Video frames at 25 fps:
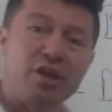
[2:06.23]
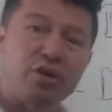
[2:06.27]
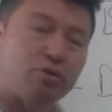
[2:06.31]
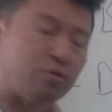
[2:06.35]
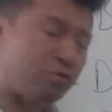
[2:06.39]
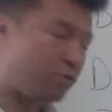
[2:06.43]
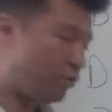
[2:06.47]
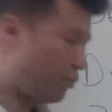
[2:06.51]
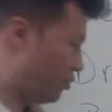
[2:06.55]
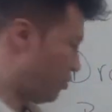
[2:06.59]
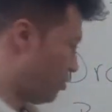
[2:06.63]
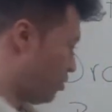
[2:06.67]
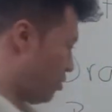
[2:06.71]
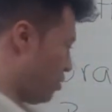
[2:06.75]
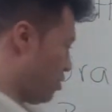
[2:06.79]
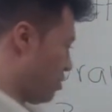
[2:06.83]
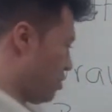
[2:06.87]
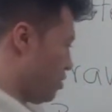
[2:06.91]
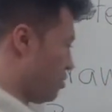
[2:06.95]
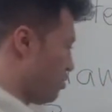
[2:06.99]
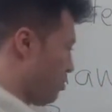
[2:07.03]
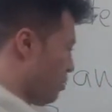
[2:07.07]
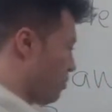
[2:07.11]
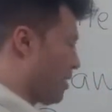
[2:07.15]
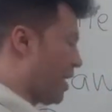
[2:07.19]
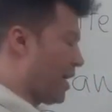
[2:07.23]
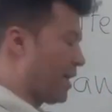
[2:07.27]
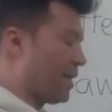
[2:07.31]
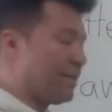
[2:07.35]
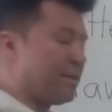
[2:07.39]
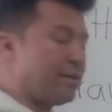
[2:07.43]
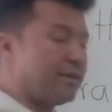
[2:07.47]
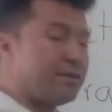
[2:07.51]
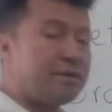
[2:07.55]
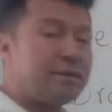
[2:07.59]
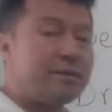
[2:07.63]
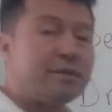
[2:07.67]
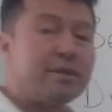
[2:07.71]
use. You're right.
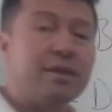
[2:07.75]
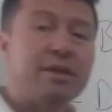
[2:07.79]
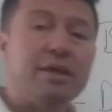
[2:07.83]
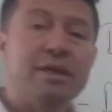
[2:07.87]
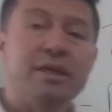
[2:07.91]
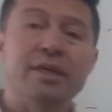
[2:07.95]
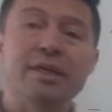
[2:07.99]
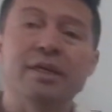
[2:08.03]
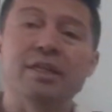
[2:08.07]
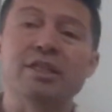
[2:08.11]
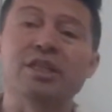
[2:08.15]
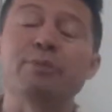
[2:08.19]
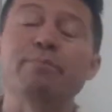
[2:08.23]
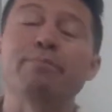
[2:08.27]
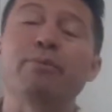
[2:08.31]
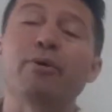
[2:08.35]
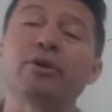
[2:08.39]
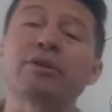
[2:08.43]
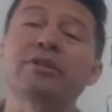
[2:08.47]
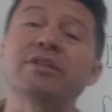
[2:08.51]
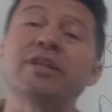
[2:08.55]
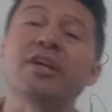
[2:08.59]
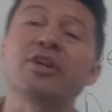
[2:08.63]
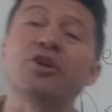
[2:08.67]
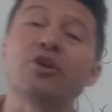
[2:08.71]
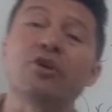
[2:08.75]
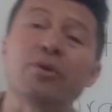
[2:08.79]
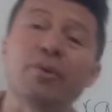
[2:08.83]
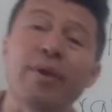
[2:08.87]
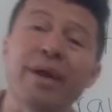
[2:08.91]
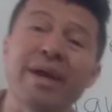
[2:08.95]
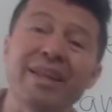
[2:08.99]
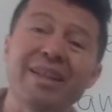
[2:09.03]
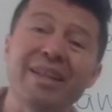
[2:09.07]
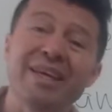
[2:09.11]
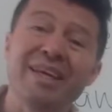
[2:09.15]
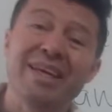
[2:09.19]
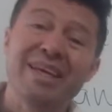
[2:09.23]
It's important that you
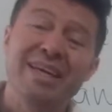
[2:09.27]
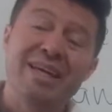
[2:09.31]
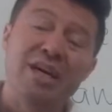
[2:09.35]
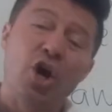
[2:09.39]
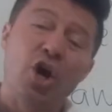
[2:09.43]
create